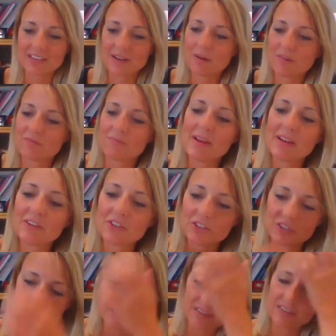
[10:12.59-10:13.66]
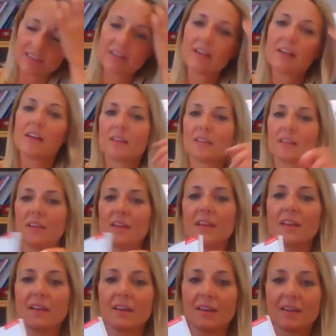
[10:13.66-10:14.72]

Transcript: Now, I've mentioned the